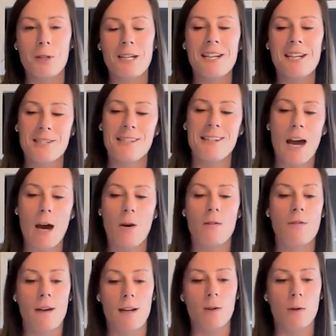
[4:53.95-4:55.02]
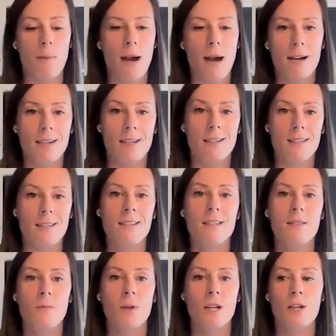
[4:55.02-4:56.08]
And actually now if I look back
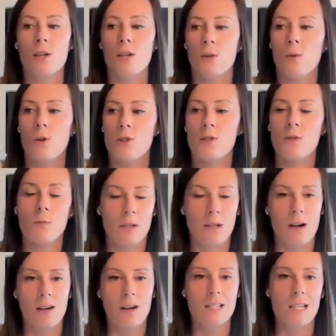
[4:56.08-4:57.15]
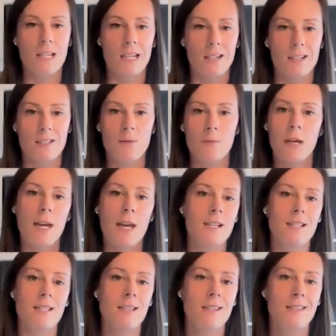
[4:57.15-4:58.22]
and when I go and watch some of karting and some
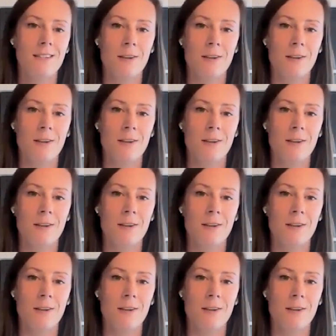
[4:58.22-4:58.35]
kids,